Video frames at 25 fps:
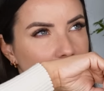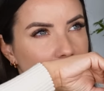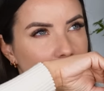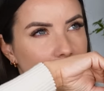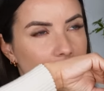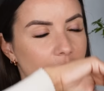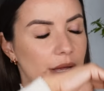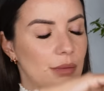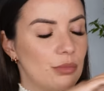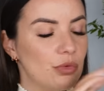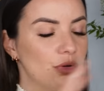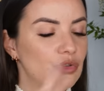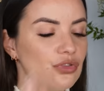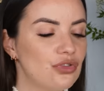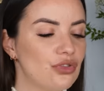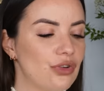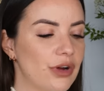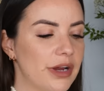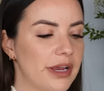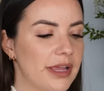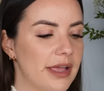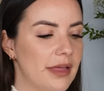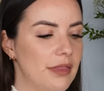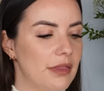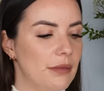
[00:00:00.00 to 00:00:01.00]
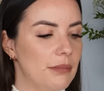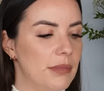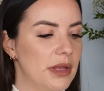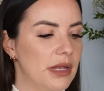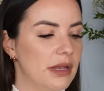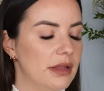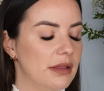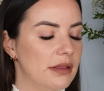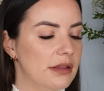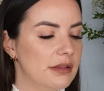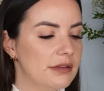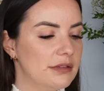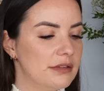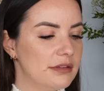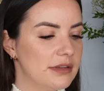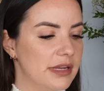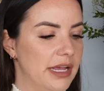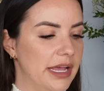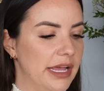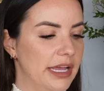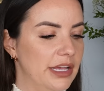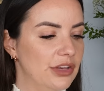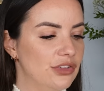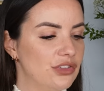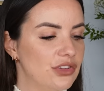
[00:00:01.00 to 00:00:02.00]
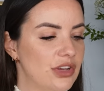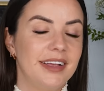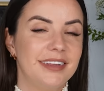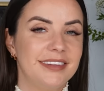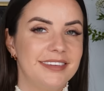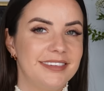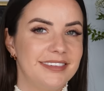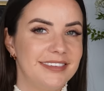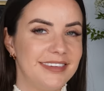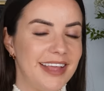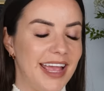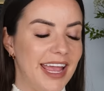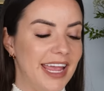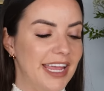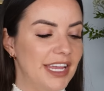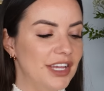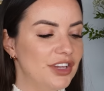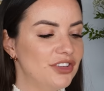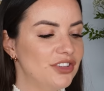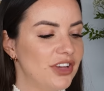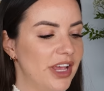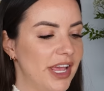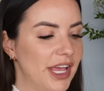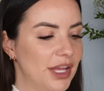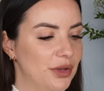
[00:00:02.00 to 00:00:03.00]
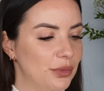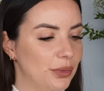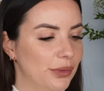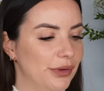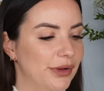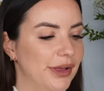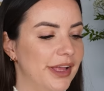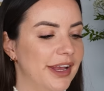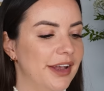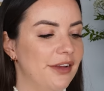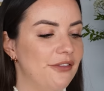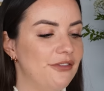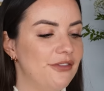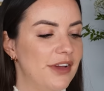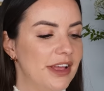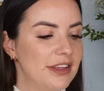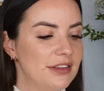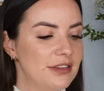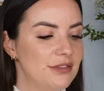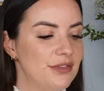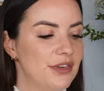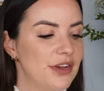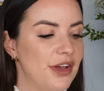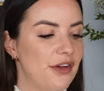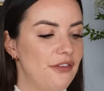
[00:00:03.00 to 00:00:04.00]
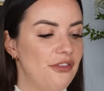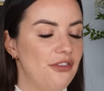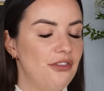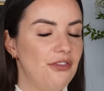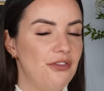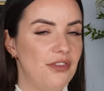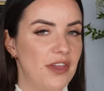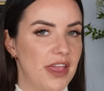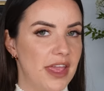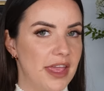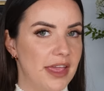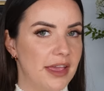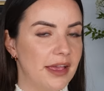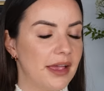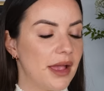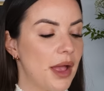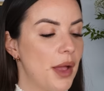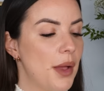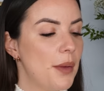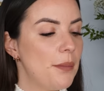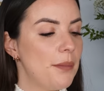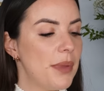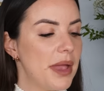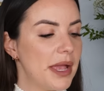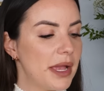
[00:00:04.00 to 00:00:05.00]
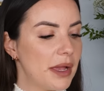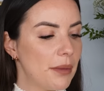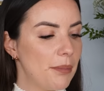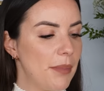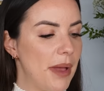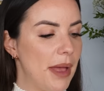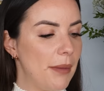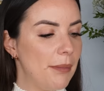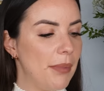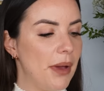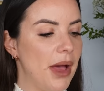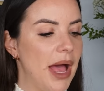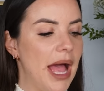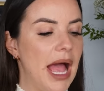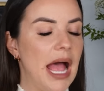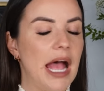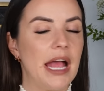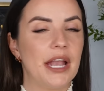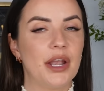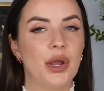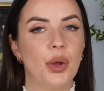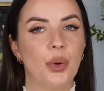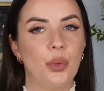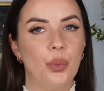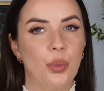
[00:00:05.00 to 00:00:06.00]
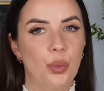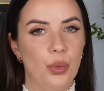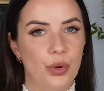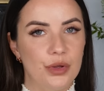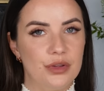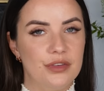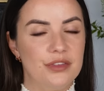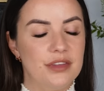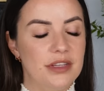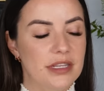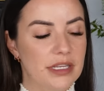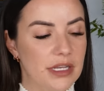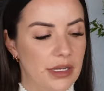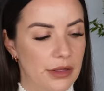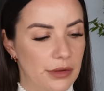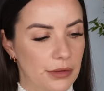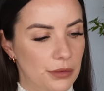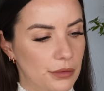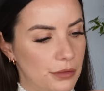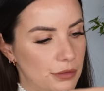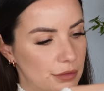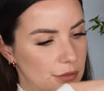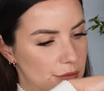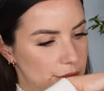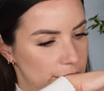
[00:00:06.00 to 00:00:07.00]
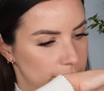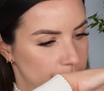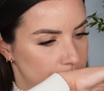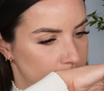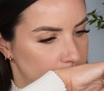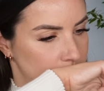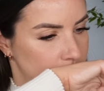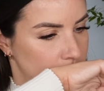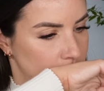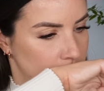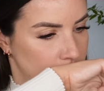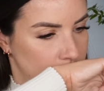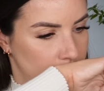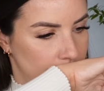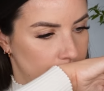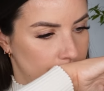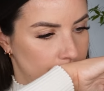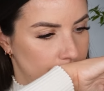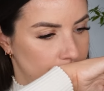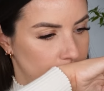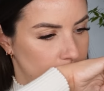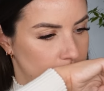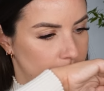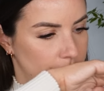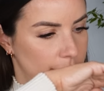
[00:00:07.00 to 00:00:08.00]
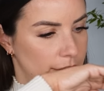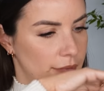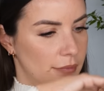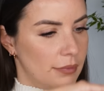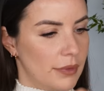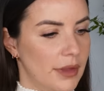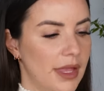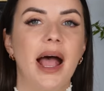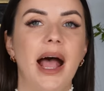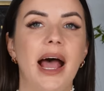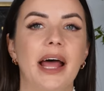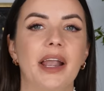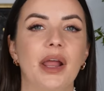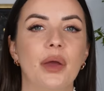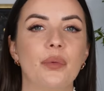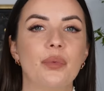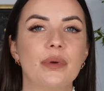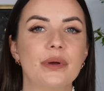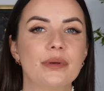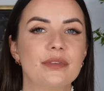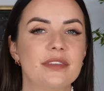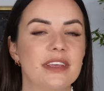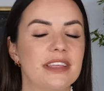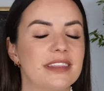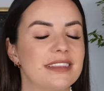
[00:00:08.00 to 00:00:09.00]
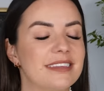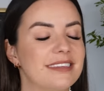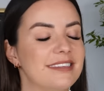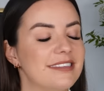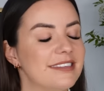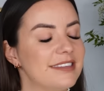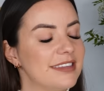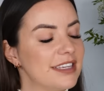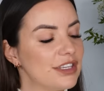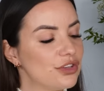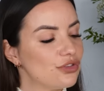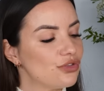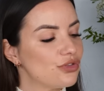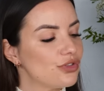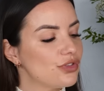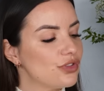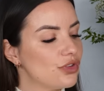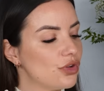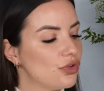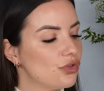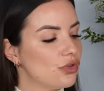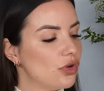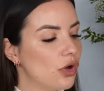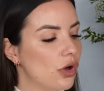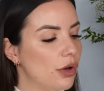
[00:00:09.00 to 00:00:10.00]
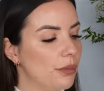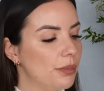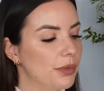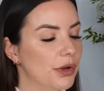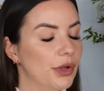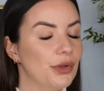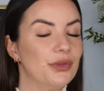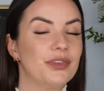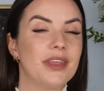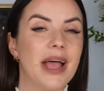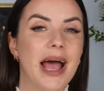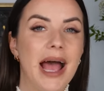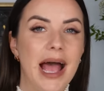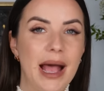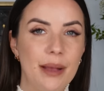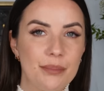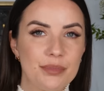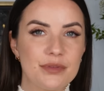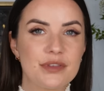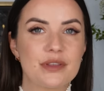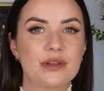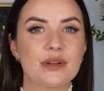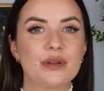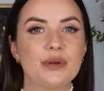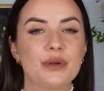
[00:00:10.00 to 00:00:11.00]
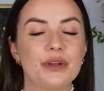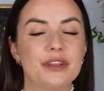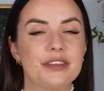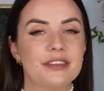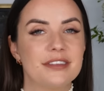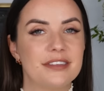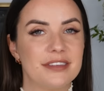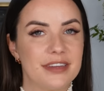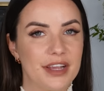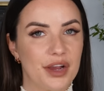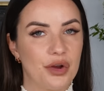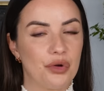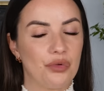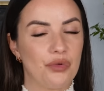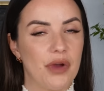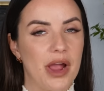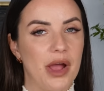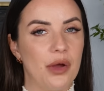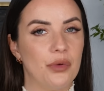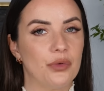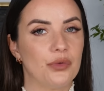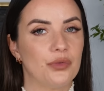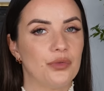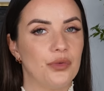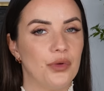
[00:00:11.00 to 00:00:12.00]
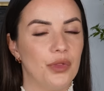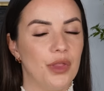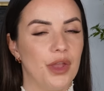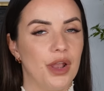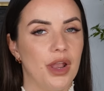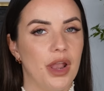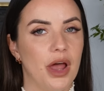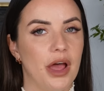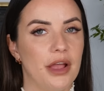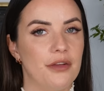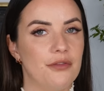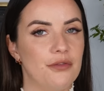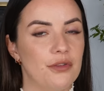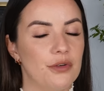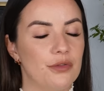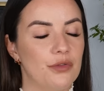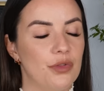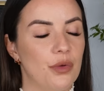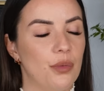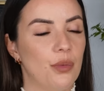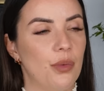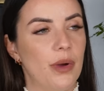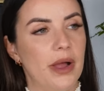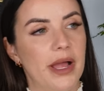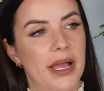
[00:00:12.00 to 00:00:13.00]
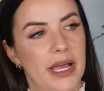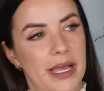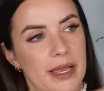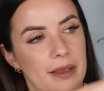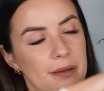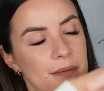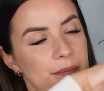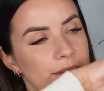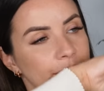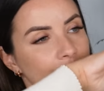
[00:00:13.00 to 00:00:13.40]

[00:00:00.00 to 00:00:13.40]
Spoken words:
I'm not sure I get the mint at this stage. Sage, headwine, vetiver, fig, pink pepper, and woodsy notes. And I will say the citrus top notes absolutely stick around for the life of the wear.